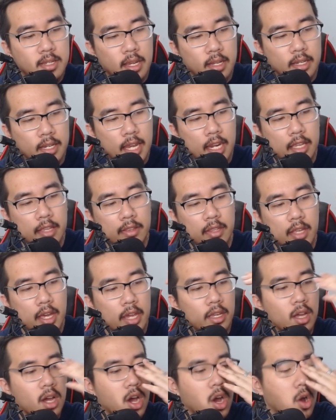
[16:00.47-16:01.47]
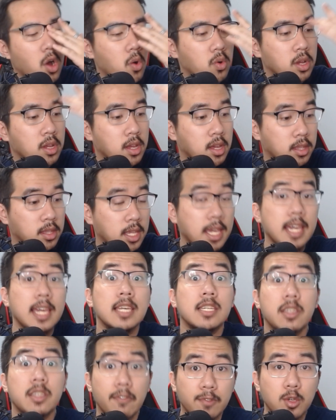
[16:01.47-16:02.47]
and getting like the
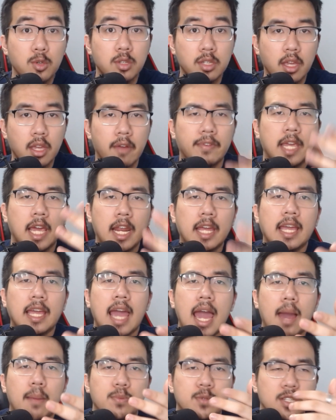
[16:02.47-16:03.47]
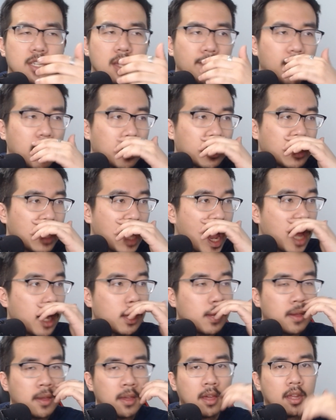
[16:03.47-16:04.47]
ease of use of getting apps, stuff like that,
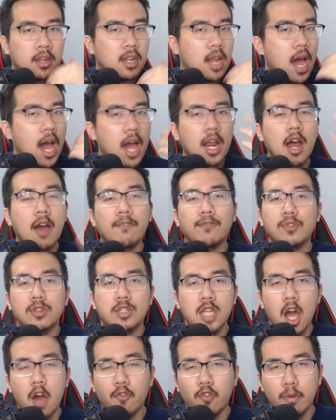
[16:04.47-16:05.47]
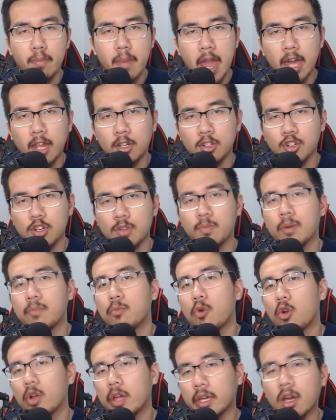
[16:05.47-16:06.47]
not off the software manager, but
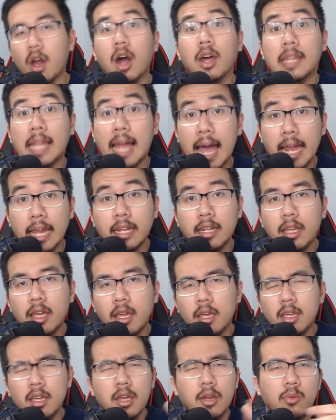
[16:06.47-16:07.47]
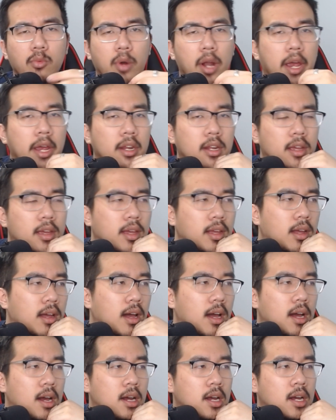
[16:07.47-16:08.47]
more like online, right?
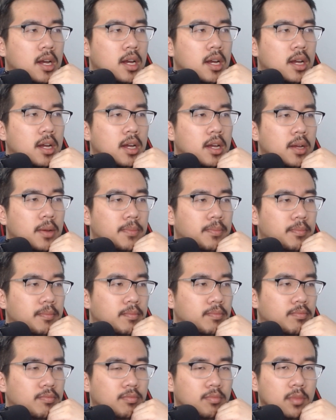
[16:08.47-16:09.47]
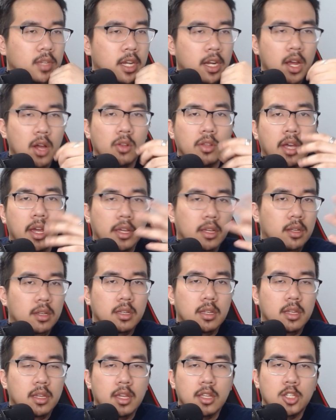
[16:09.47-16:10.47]
Like
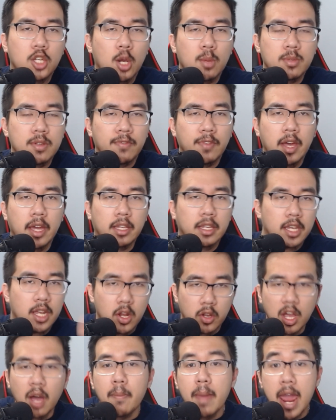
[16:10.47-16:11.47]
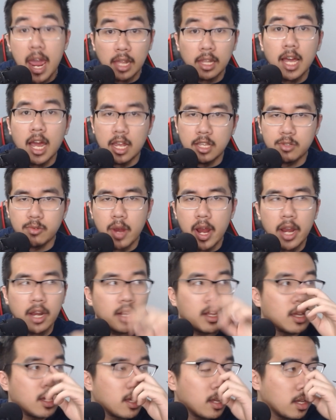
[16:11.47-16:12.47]
in terms of like command lines, right?
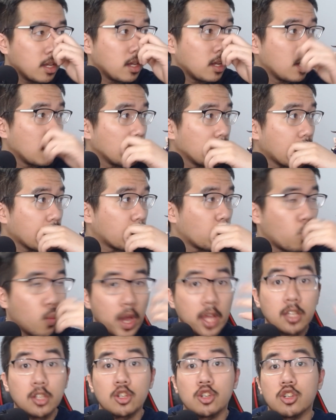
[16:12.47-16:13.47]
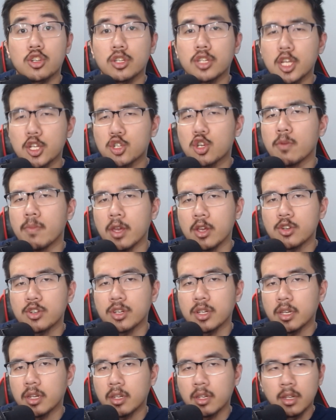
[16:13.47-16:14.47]
Like which
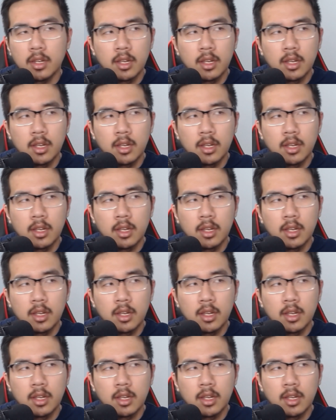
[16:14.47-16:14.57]
distribution